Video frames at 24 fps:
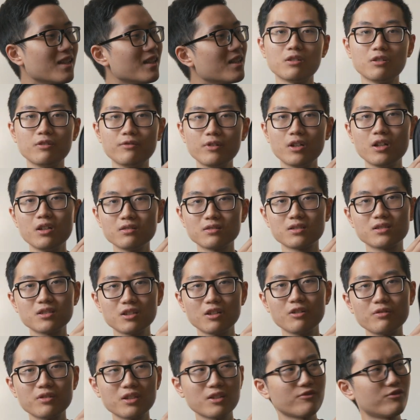Overall, this
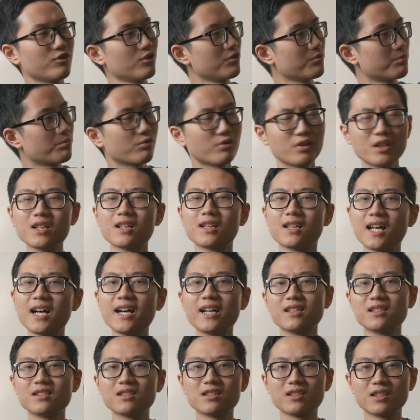whole thing feels pretty
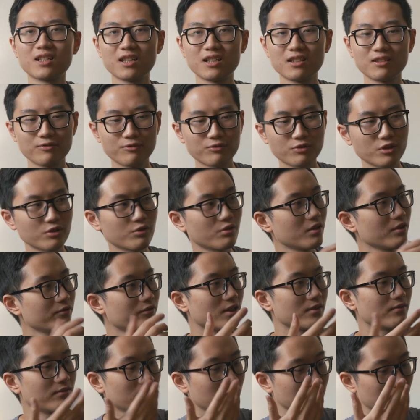light, and for
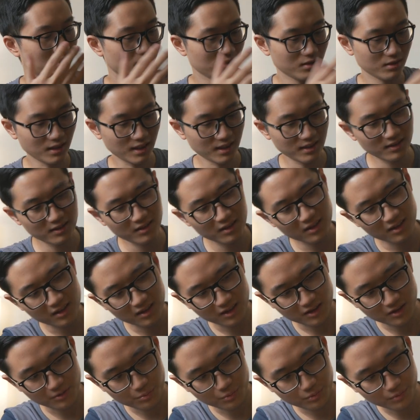25 liter, I think
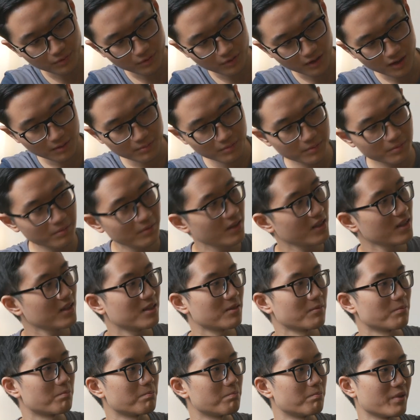it's probably
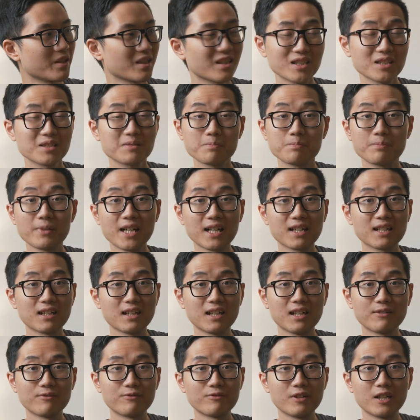the biggest bag
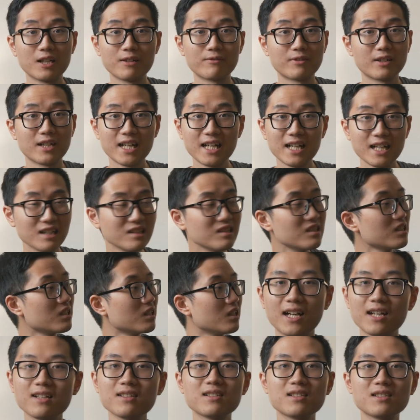I've ever had.
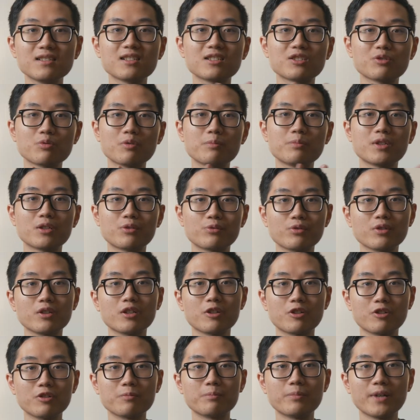I think this will be a really
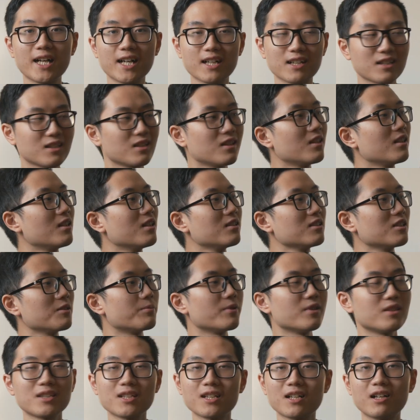good bag,
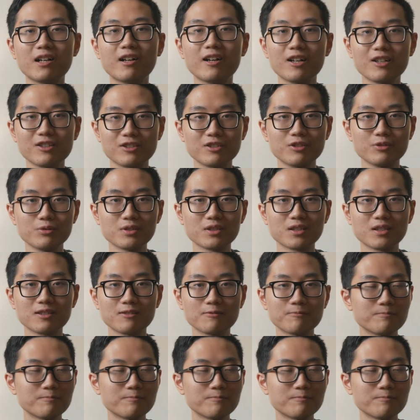depending on how I use it.